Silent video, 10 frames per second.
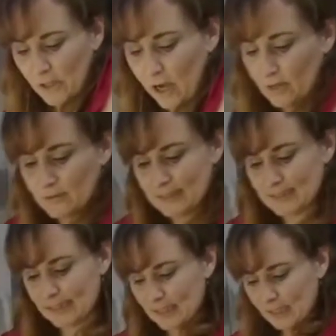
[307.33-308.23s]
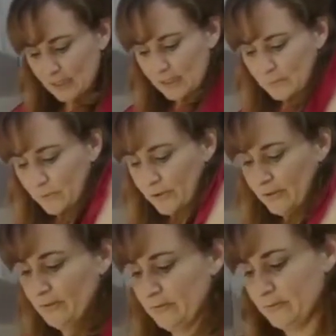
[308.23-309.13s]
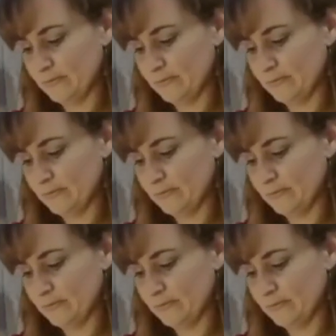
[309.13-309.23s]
a baby's bottom.